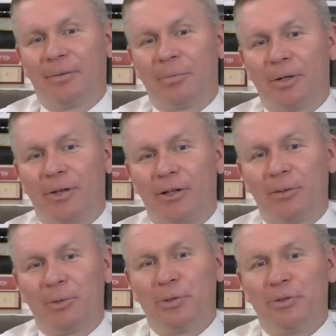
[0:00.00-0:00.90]

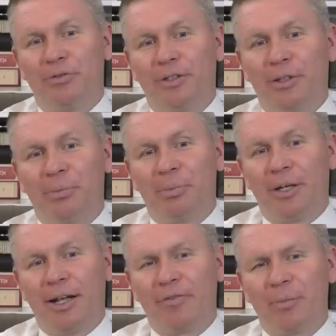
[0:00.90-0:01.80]
Bartholomew and Philip
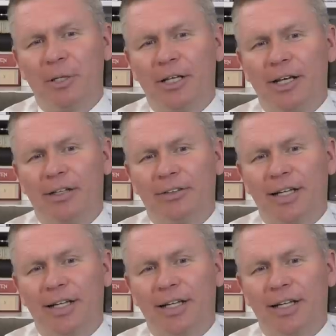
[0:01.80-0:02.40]
and everybody else,